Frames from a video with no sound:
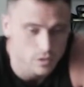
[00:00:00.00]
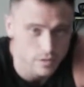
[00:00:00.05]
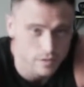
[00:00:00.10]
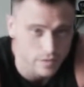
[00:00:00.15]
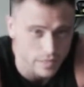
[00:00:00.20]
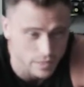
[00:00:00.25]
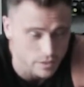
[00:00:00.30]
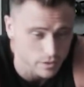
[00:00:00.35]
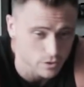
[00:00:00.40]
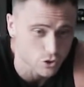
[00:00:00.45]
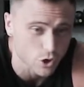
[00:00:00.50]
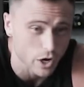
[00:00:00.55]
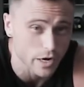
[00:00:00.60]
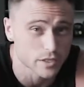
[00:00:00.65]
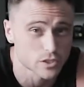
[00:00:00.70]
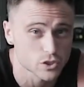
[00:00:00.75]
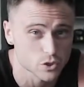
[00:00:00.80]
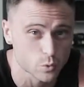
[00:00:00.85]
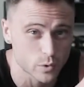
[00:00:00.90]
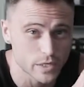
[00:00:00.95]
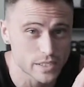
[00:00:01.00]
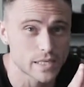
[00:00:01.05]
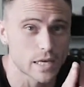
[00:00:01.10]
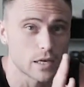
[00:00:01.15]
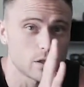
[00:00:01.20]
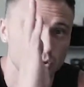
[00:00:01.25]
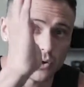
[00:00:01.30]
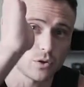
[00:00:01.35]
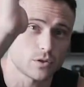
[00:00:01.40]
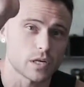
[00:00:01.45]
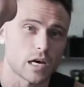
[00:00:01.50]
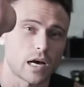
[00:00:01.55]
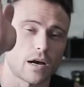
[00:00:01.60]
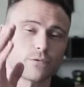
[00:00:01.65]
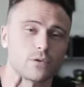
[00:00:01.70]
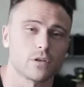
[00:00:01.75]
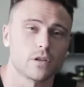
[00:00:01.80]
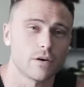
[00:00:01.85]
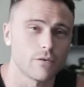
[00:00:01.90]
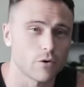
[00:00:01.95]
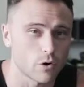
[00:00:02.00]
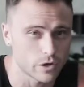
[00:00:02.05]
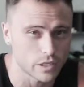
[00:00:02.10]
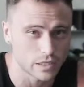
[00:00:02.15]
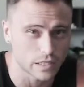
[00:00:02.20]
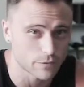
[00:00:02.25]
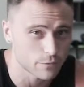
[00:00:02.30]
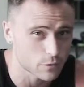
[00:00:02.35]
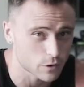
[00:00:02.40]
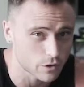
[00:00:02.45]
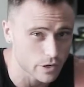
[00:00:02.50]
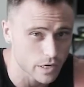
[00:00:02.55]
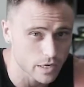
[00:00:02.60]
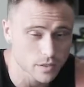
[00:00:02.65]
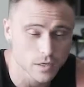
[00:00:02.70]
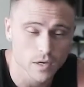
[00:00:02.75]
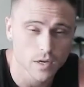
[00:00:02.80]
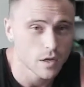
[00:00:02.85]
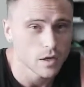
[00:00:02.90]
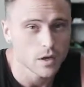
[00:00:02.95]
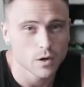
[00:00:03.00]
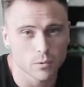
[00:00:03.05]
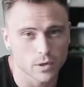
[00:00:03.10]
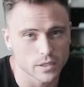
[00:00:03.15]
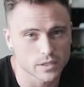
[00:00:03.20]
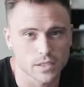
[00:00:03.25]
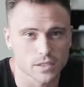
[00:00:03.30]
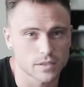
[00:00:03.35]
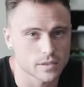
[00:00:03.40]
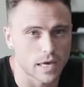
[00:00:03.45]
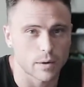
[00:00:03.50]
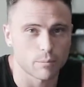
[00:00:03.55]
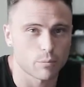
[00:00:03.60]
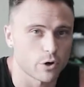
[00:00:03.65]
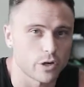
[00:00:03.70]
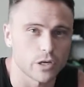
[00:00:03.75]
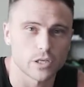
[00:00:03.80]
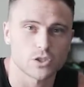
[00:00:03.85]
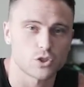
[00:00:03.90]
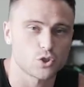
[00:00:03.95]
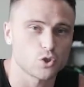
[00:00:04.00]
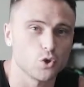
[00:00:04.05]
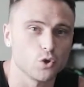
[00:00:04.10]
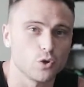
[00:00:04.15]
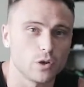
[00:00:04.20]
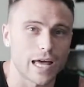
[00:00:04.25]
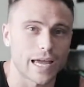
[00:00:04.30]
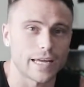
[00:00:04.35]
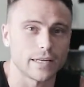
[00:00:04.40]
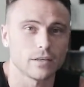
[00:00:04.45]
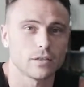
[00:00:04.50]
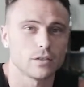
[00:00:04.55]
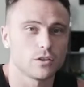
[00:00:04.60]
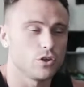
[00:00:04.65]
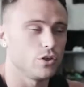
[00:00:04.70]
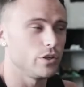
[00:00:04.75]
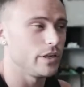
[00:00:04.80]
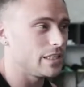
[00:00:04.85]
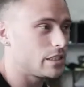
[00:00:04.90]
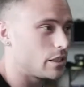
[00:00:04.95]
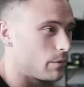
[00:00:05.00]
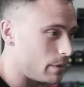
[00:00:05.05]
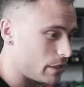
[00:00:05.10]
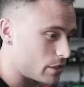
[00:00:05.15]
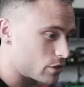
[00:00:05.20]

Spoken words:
they try to squeeze their glutes after they've already left the ground. Once it's that point, it's too late. You need to be